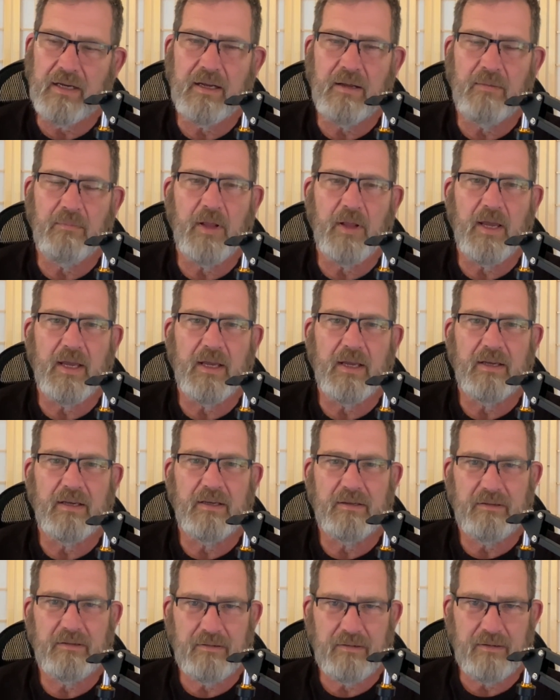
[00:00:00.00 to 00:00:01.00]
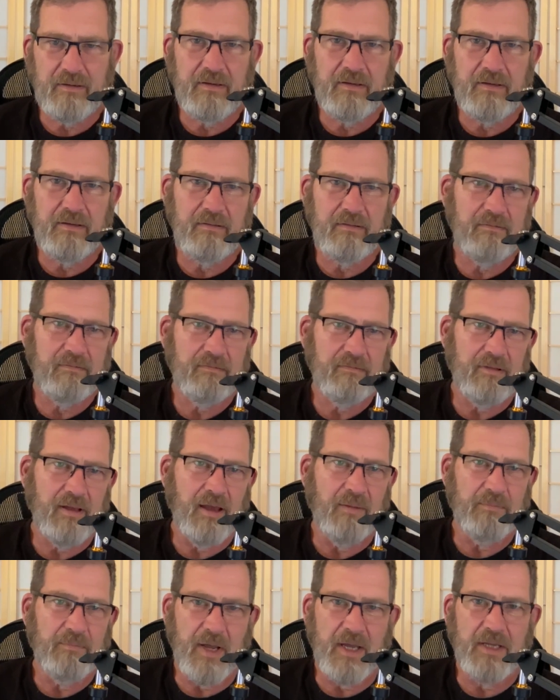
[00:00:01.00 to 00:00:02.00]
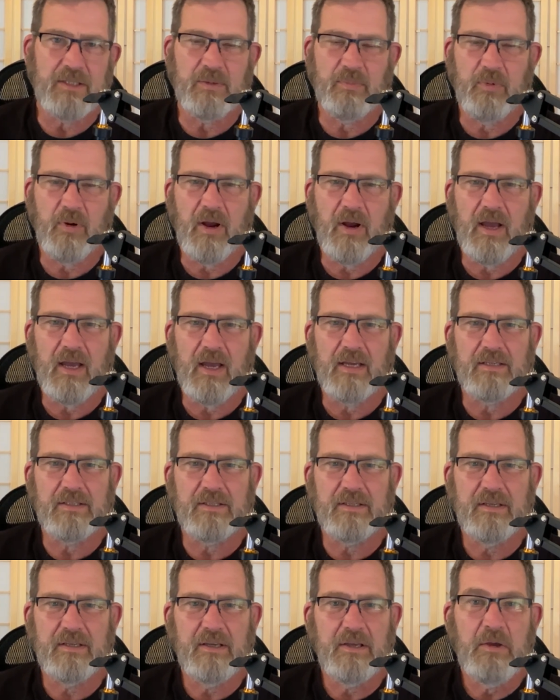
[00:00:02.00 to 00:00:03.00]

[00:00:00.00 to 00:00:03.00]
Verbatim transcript: I'm like, I'm not mm. surprised.